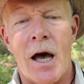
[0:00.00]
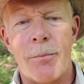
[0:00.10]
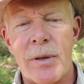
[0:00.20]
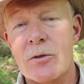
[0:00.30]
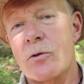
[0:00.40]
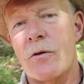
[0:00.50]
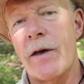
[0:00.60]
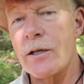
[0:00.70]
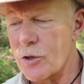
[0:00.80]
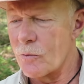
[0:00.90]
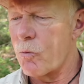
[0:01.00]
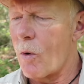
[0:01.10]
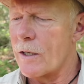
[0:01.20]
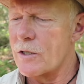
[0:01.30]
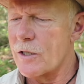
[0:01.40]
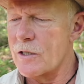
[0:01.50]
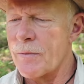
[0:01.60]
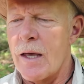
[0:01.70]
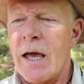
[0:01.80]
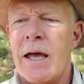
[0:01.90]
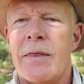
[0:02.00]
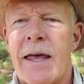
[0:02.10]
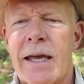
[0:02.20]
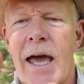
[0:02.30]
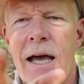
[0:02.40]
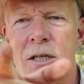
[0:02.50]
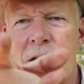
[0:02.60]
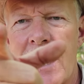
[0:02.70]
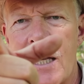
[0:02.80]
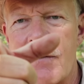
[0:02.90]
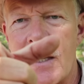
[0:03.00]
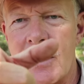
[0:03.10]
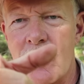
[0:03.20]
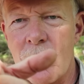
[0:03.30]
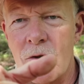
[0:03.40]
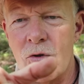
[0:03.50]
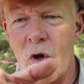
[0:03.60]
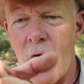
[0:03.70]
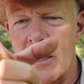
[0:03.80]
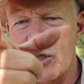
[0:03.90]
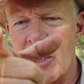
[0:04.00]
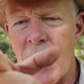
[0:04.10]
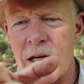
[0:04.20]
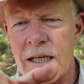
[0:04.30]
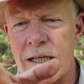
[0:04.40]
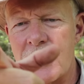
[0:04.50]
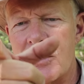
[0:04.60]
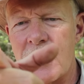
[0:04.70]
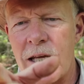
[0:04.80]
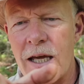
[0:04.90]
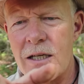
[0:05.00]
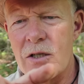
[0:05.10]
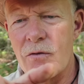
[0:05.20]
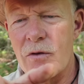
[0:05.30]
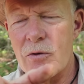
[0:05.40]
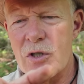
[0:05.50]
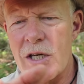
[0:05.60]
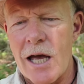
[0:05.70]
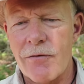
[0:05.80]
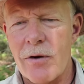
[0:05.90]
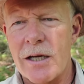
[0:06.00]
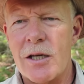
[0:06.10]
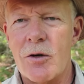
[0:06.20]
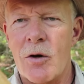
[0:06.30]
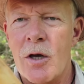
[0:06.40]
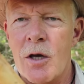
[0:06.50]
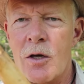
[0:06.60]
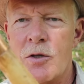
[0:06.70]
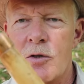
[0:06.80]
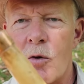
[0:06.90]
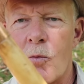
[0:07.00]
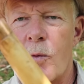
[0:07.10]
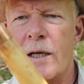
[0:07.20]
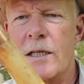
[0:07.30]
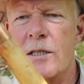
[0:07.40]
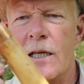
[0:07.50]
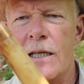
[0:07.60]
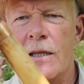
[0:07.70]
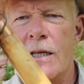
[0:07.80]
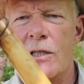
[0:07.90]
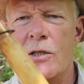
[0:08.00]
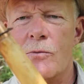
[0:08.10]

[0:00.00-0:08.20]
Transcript: uh, pictures of ancient ones is they actually have a notch cut into the end of their staff right here. So when it's like this,